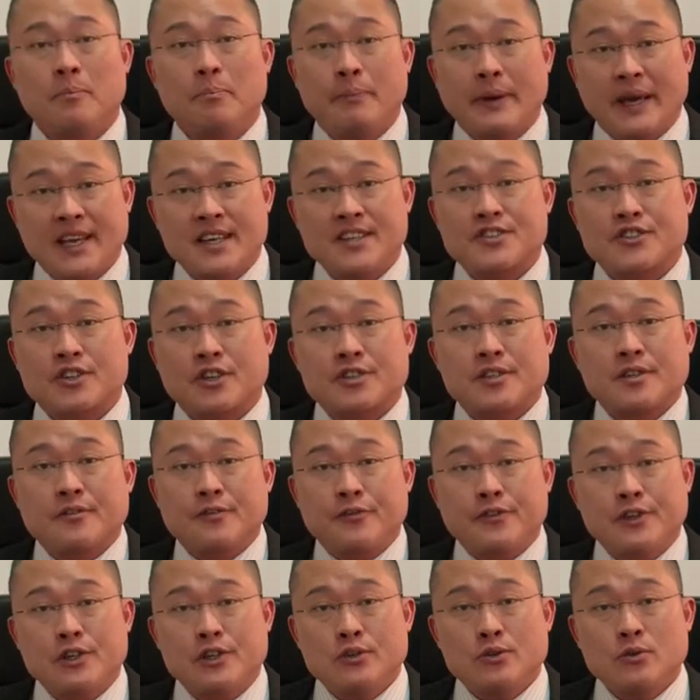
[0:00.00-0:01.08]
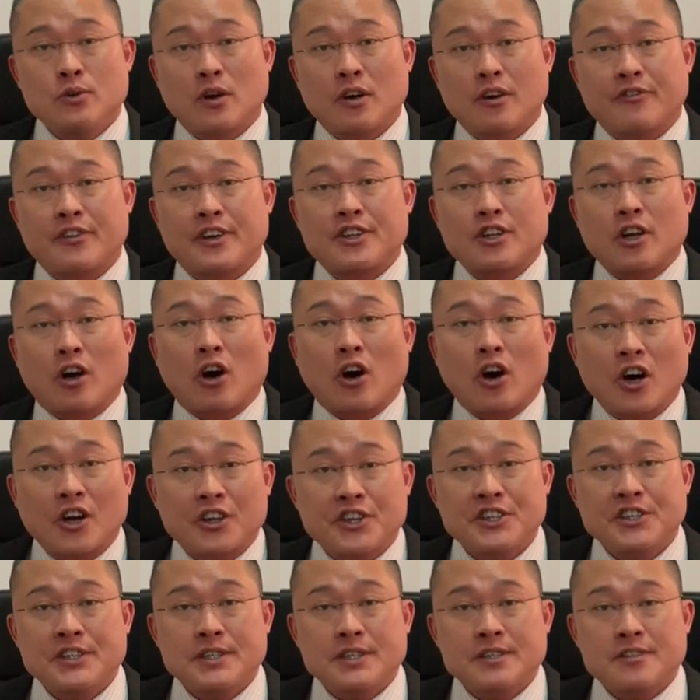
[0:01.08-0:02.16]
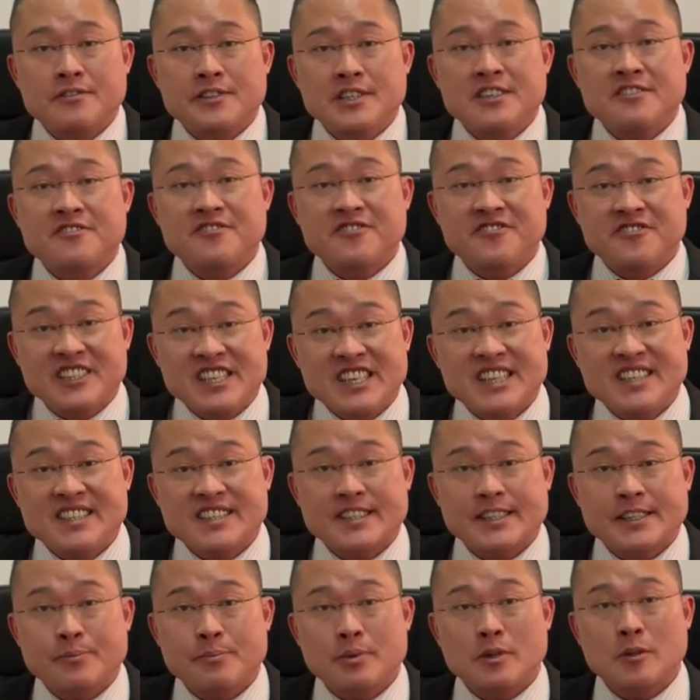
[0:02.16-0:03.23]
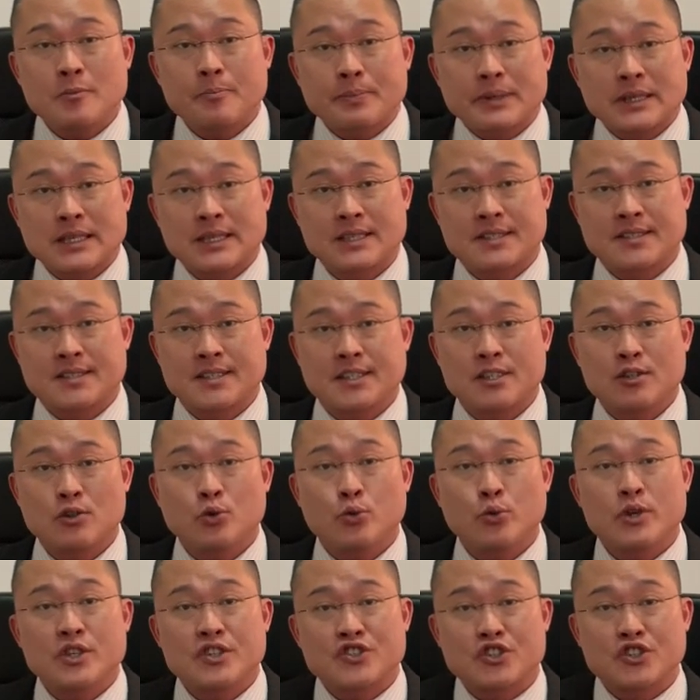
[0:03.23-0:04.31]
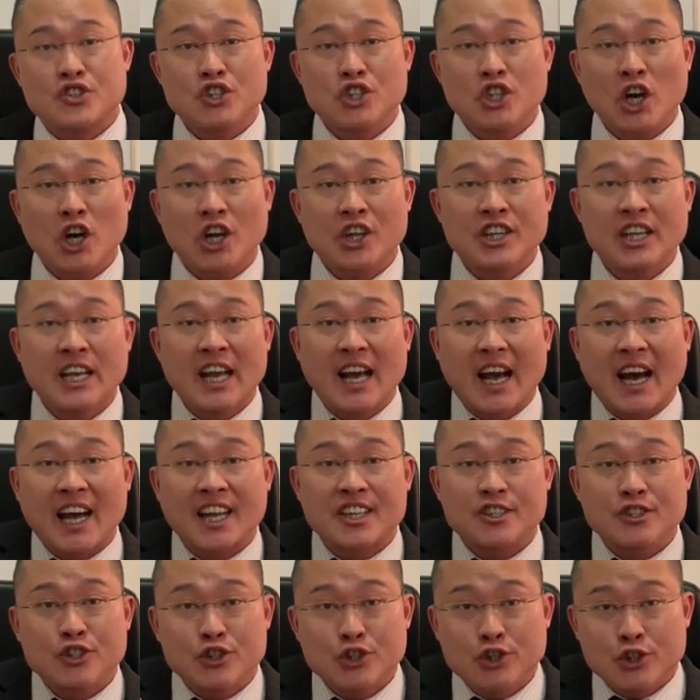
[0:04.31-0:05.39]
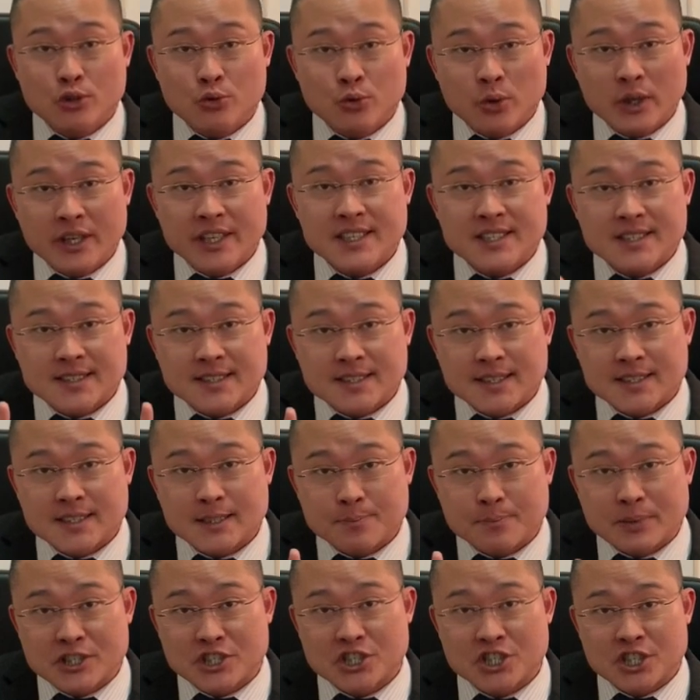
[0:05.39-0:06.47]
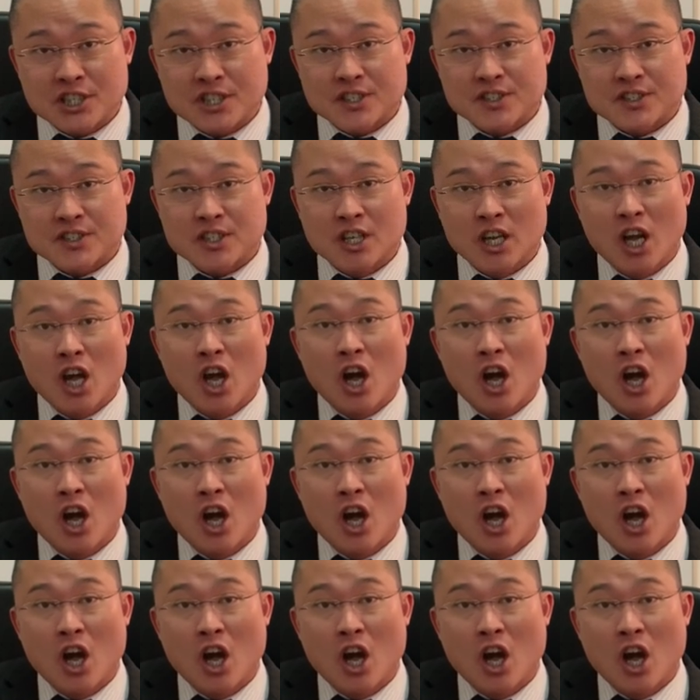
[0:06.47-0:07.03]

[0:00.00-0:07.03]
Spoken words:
based on the view of an ordinary, reasonable person who is not unduly suspicious